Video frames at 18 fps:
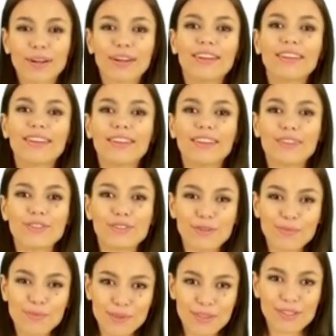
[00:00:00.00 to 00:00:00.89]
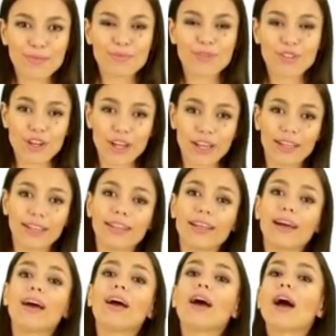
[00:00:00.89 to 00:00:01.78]
Poor brain function in
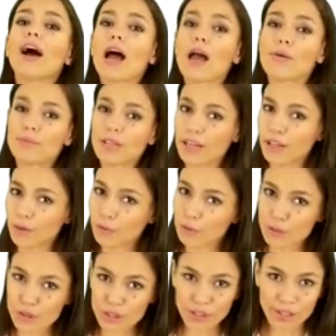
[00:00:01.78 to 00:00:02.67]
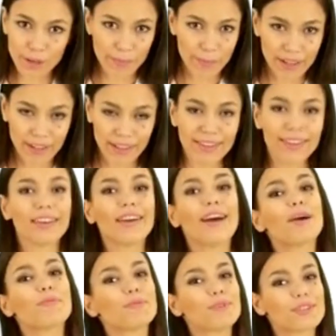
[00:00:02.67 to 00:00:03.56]
people with liver failure,
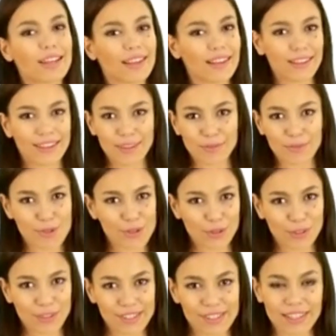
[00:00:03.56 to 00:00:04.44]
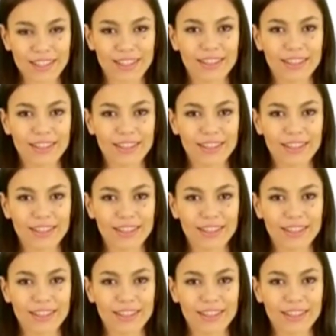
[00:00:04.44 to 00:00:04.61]
hepatic encephalopathy.